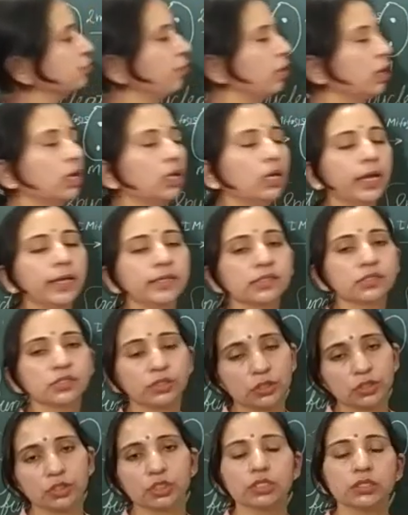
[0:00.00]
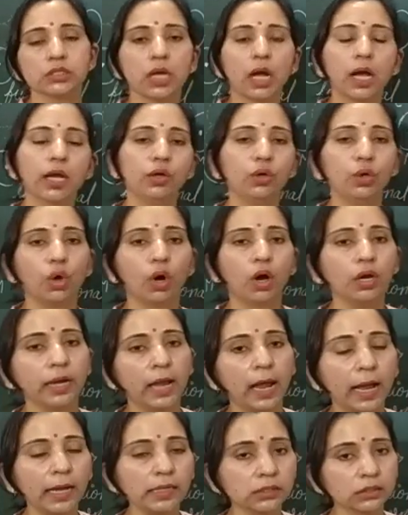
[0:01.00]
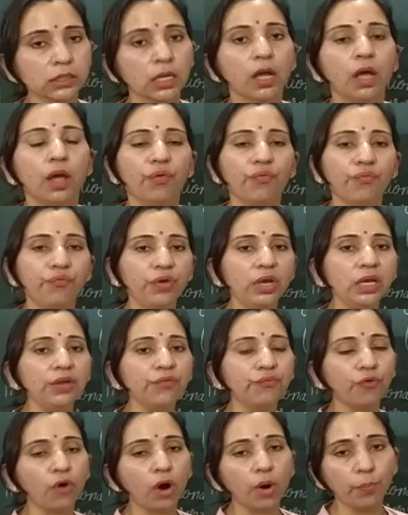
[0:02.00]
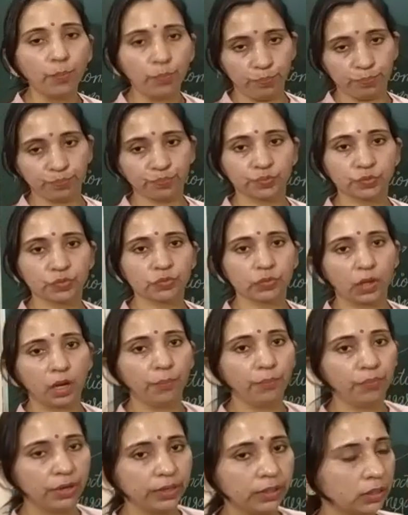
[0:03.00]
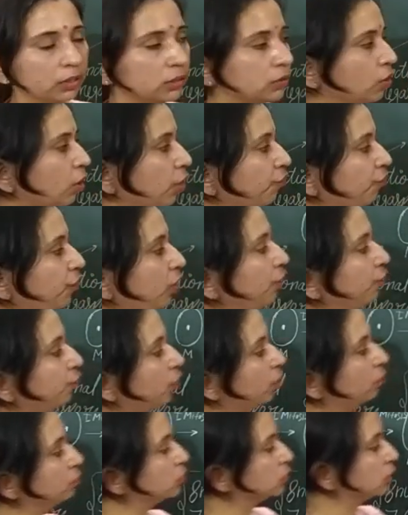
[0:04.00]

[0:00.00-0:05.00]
finger-like structures are known as filiform apparatus or filiform